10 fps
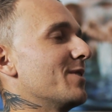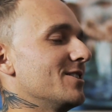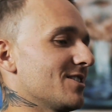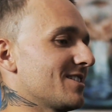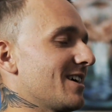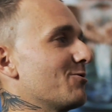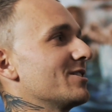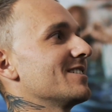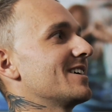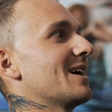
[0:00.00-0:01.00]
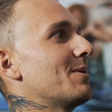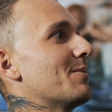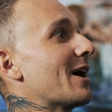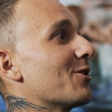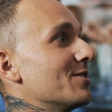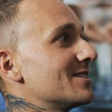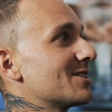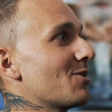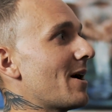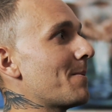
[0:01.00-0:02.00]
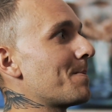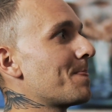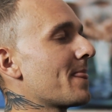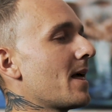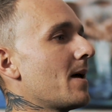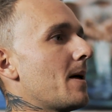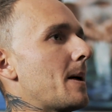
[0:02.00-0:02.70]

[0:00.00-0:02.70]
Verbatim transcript: But he's just started recently coming back on Instagram,